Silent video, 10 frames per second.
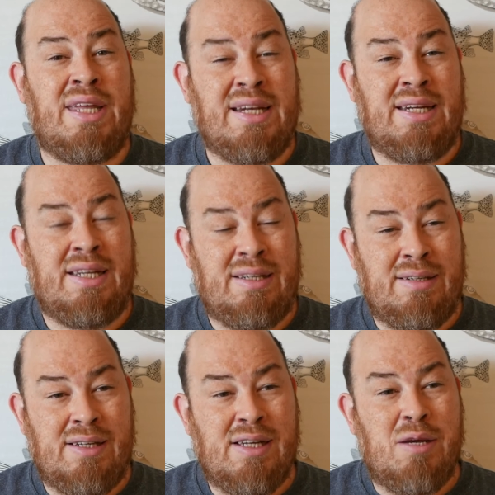they did.
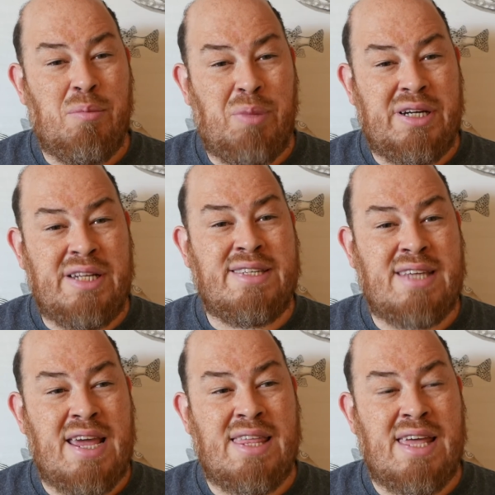But he did
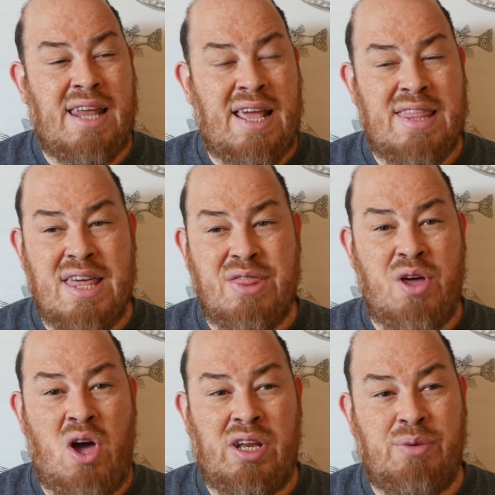say that, hey, they
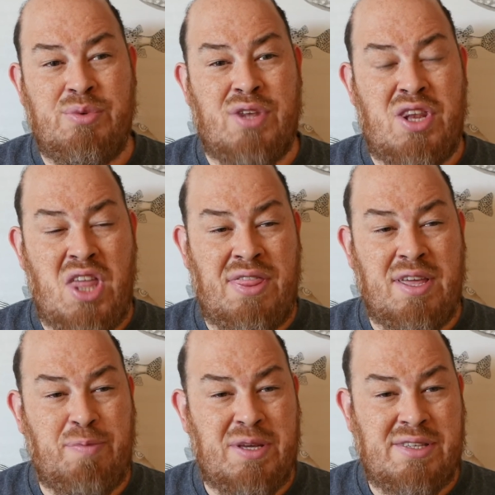thought it was a
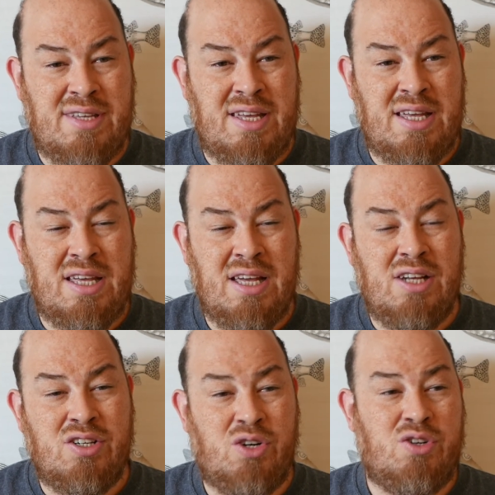nothing PC.
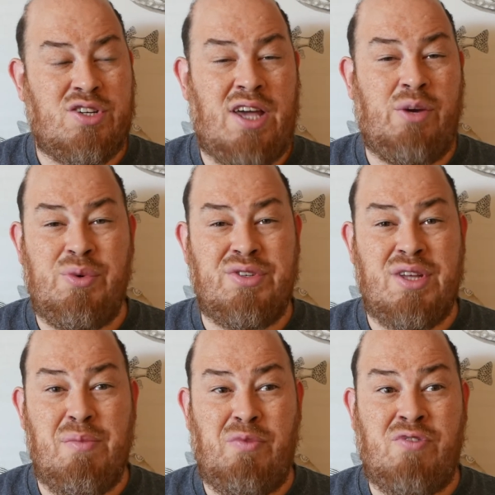Turns out it was
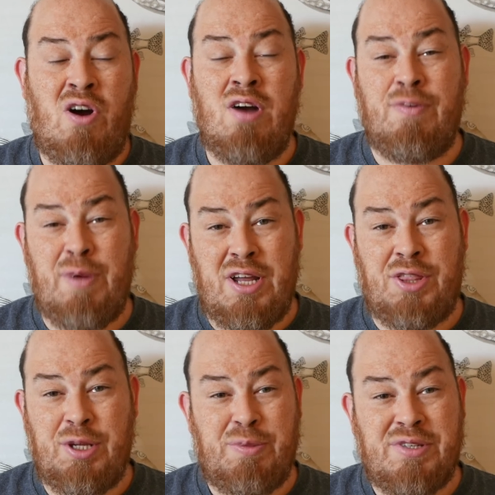far from a
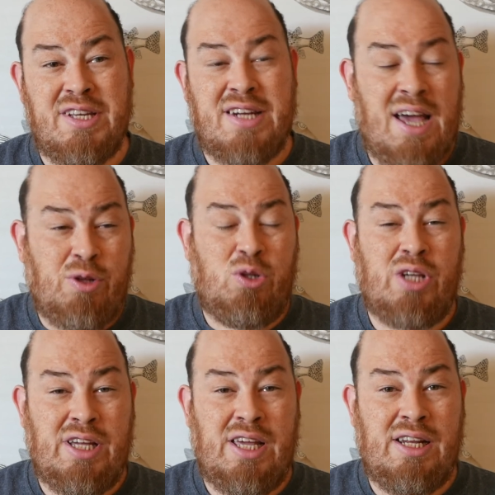nothing PC. Now they're
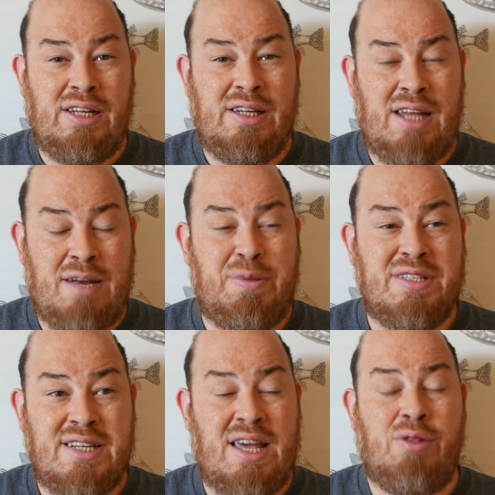looking at a
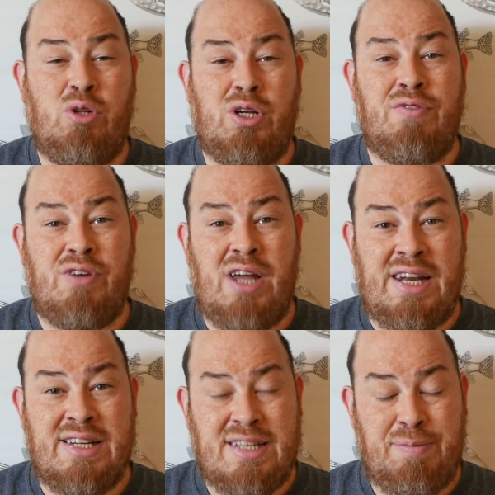NPC. Now they're looking for at
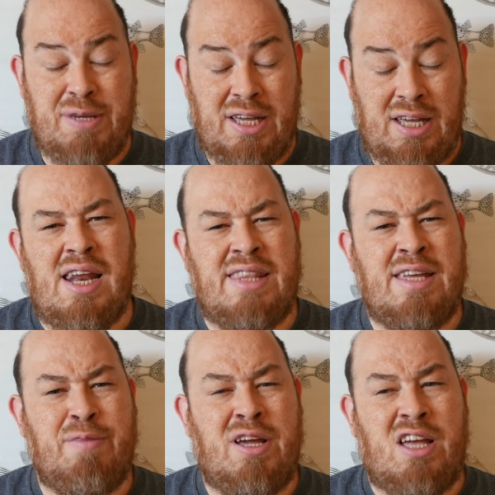a TPK. And I think
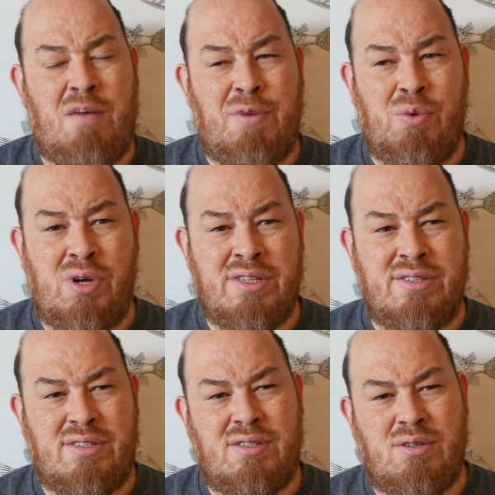my comment
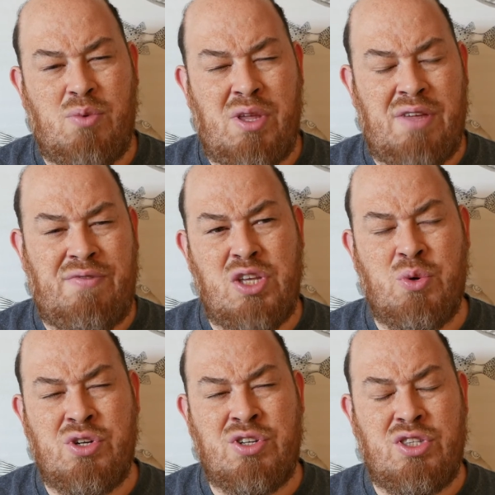was, well, if you
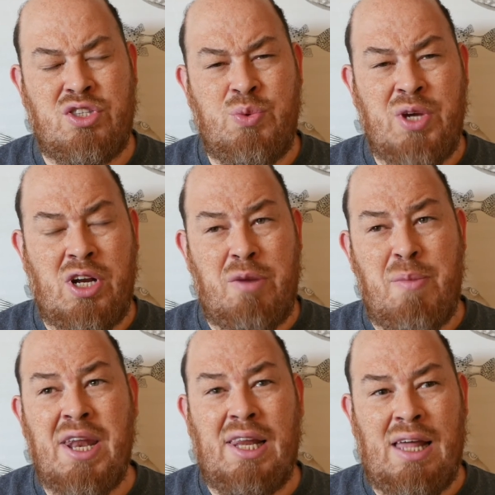were just doing it on a
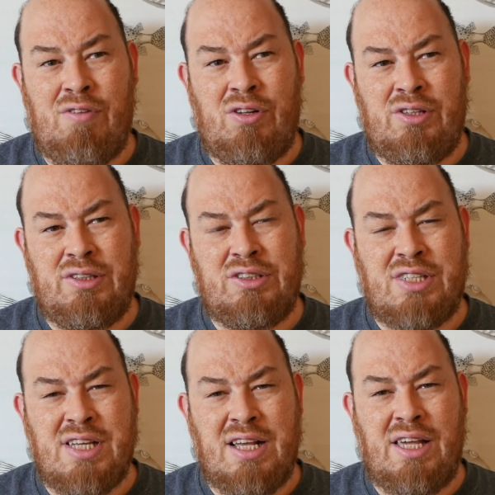meta level, just
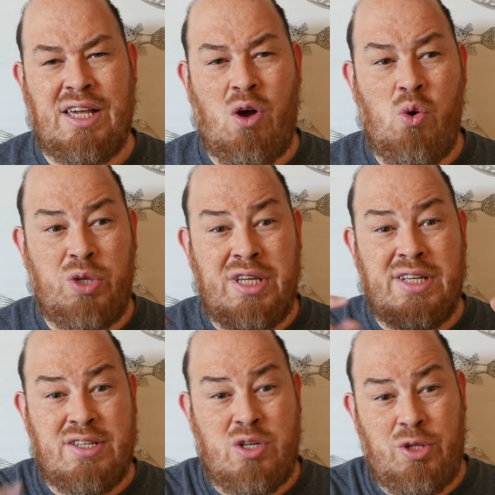thinking like, oh, he
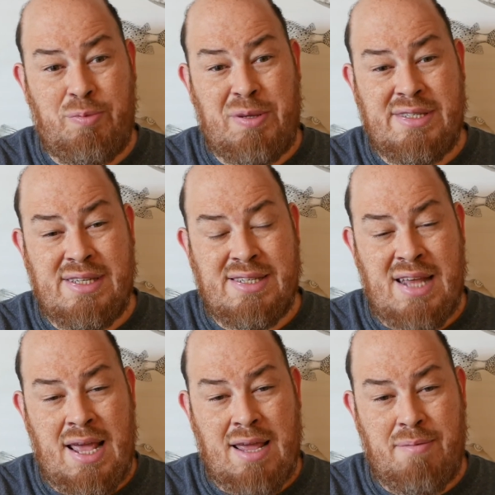doesn't know the PC's
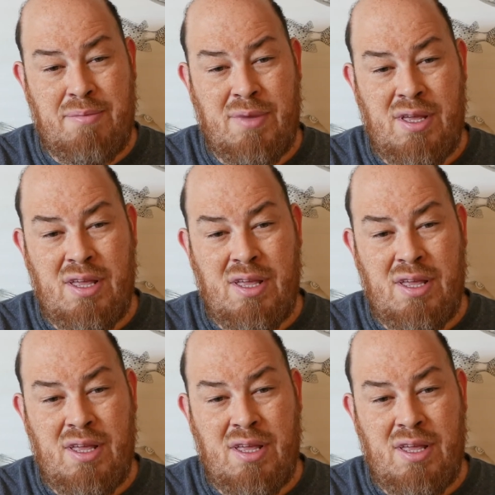name,